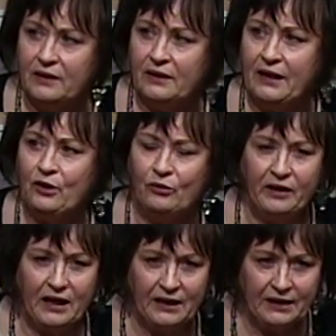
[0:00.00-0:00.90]
He
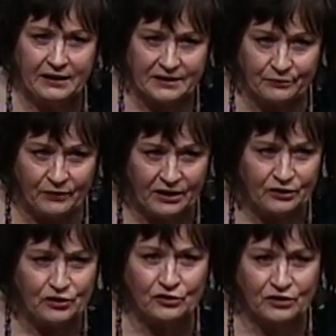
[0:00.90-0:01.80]
created His
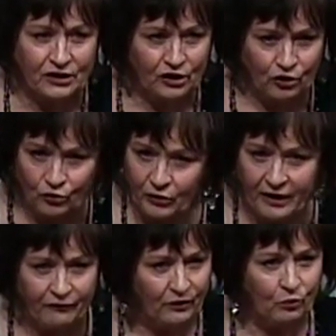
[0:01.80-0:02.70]
ministers, and you are
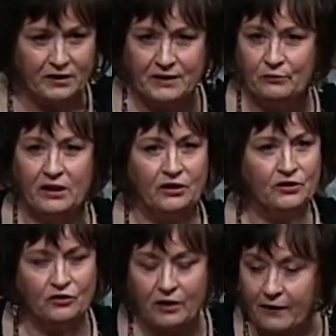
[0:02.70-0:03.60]
everyone's a
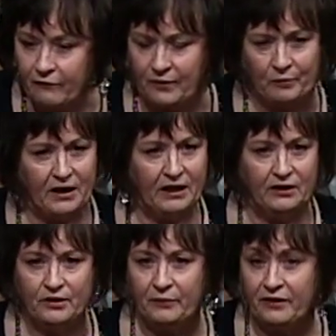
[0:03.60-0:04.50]
minister, everybody,
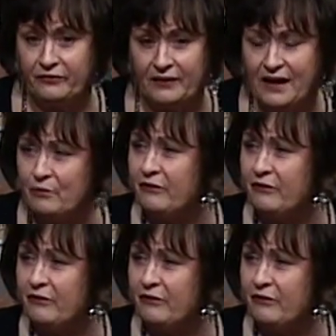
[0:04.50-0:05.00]
to be That's a flame right.